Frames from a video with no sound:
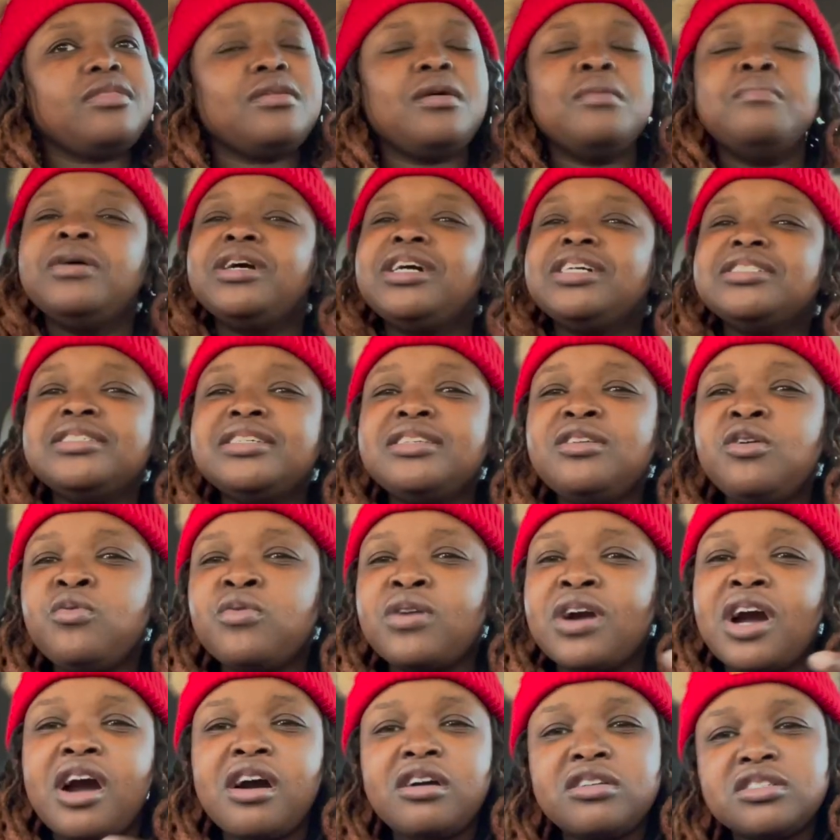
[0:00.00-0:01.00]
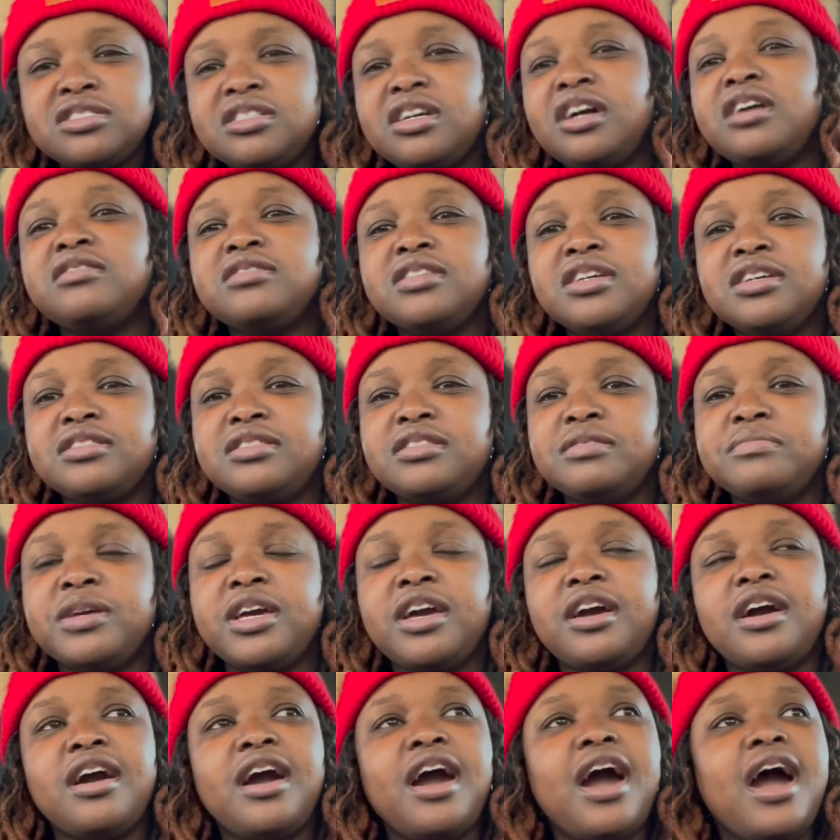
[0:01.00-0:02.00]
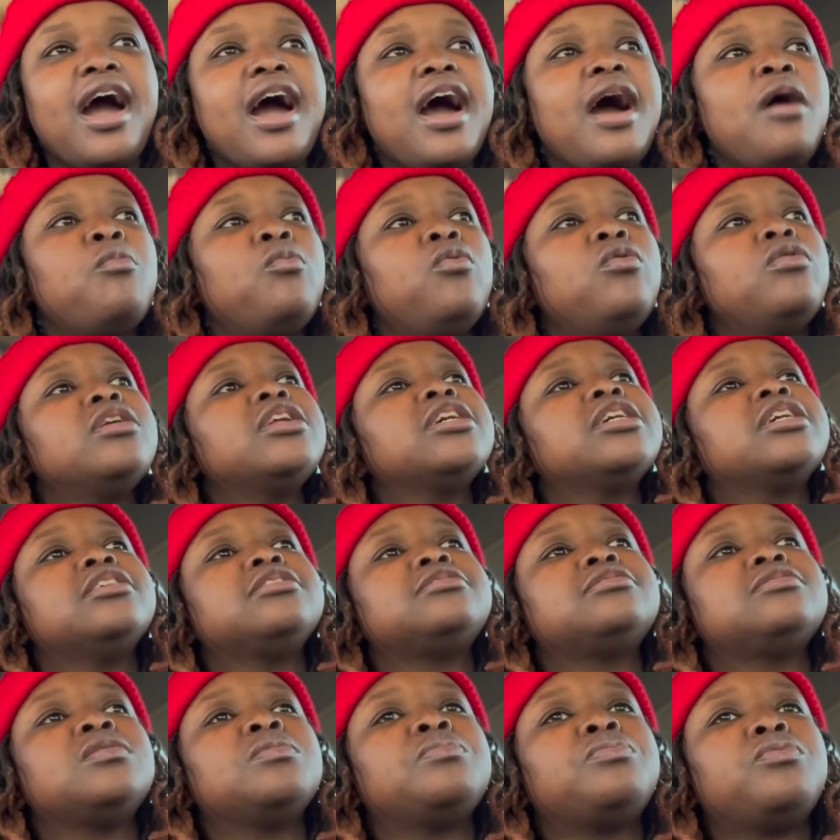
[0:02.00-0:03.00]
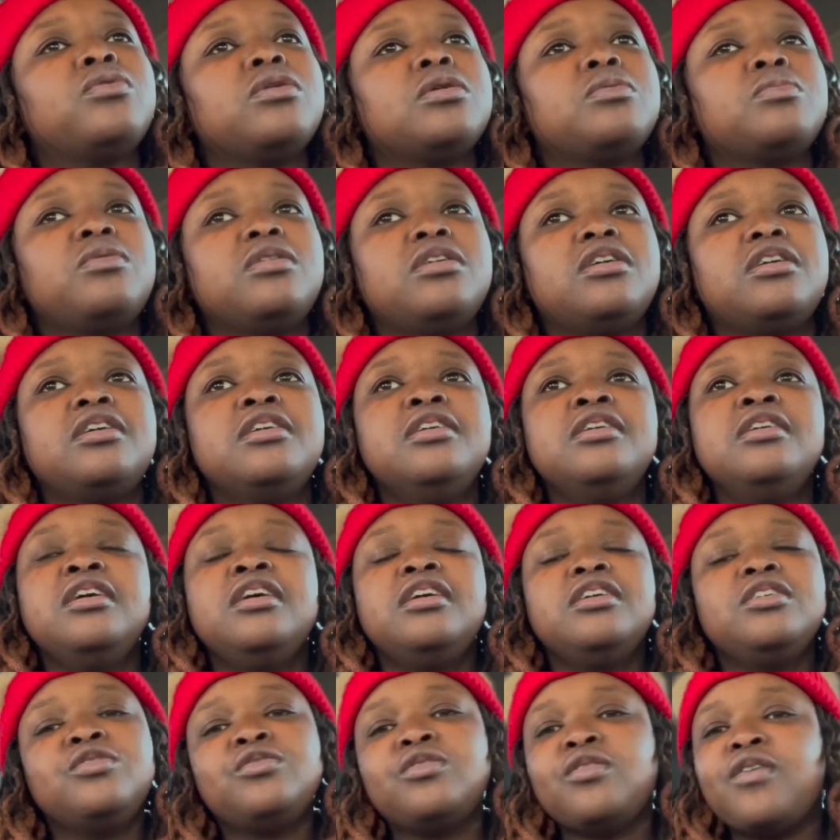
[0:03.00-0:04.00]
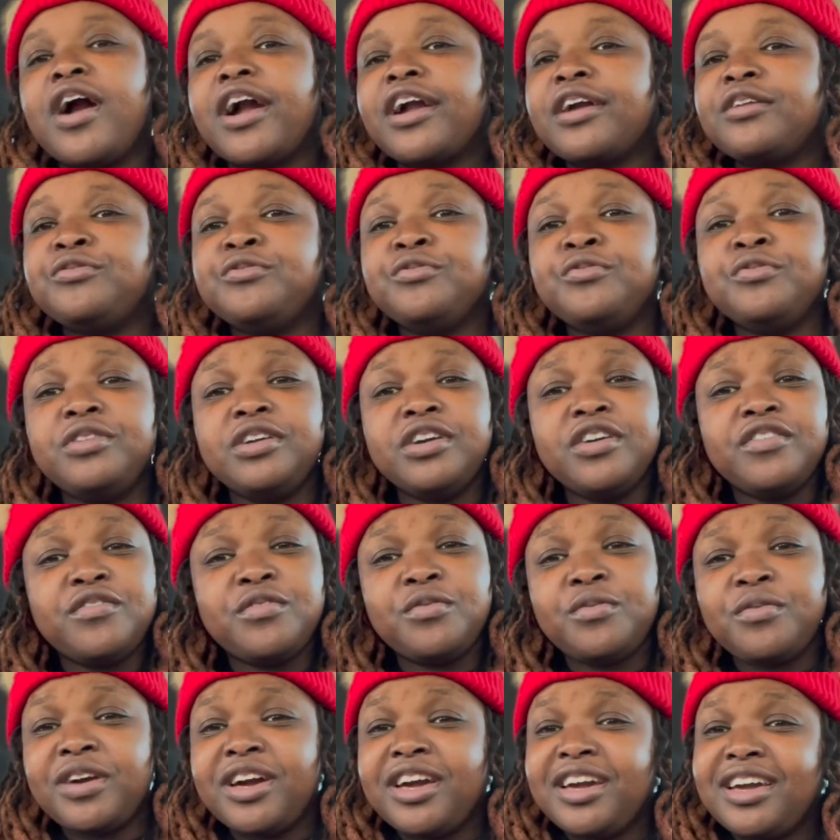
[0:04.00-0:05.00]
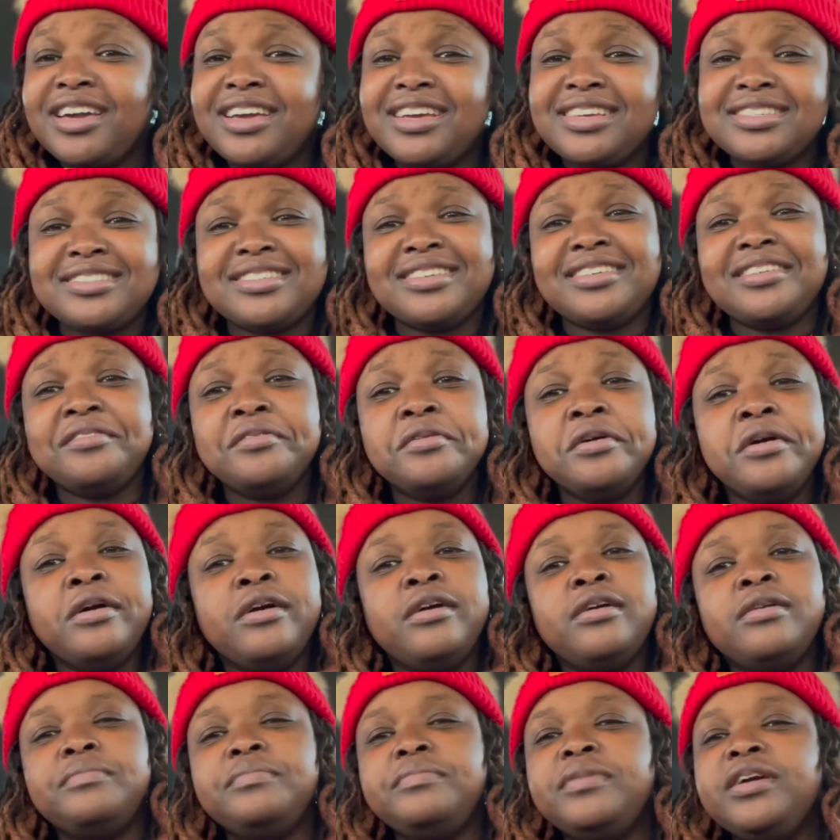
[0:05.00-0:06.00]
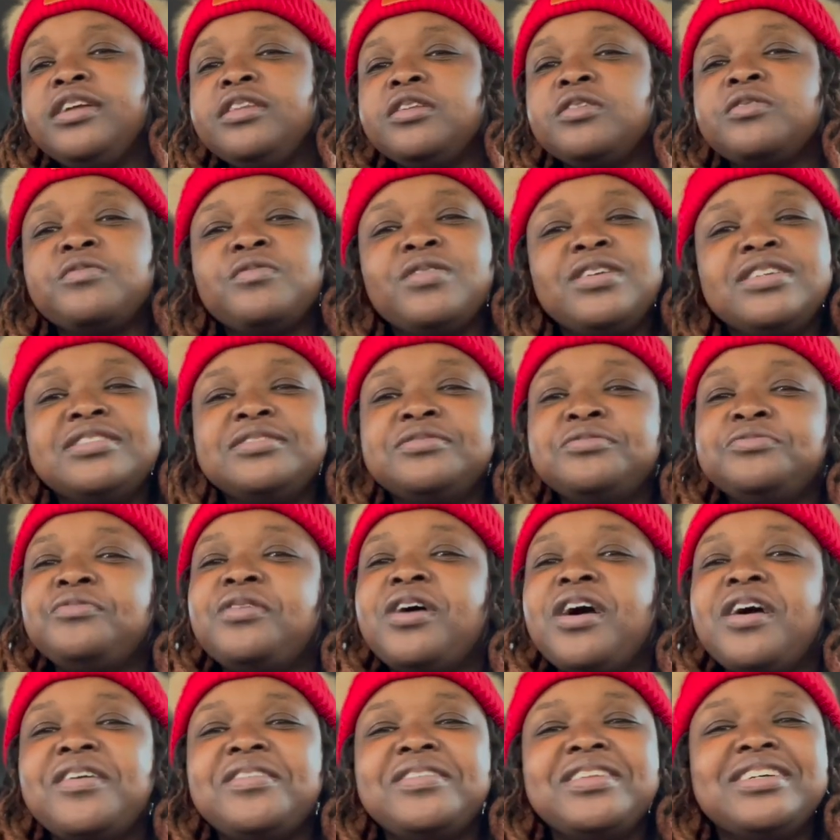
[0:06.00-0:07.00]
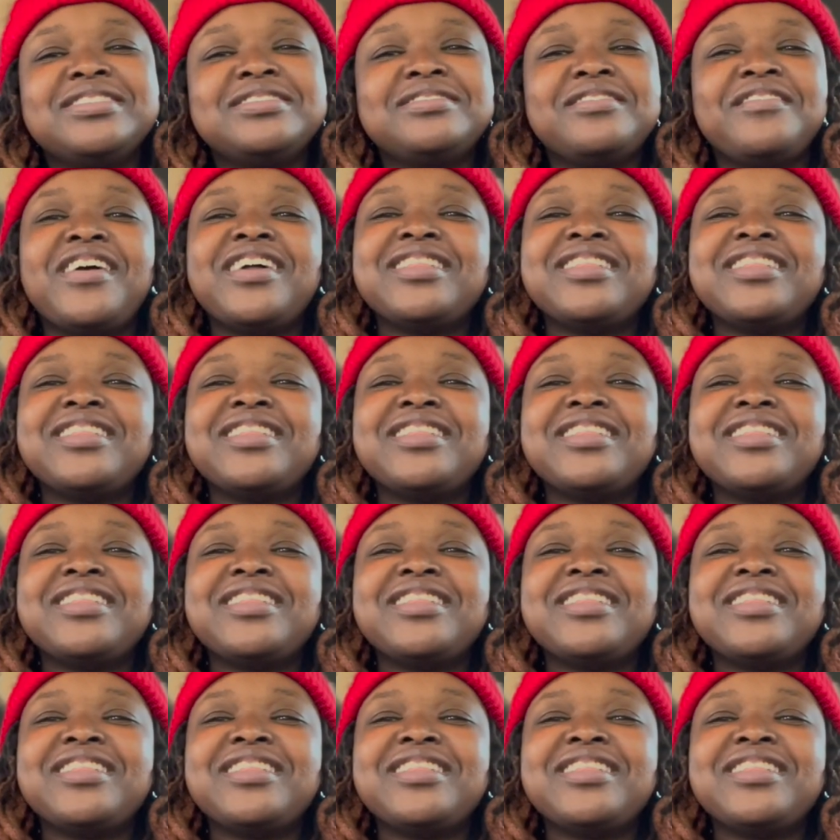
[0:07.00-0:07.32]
because it don't cost y'all nothing, man, I want to get to the point where, you know, I can do giveaways and meet and greets and do all that stuff.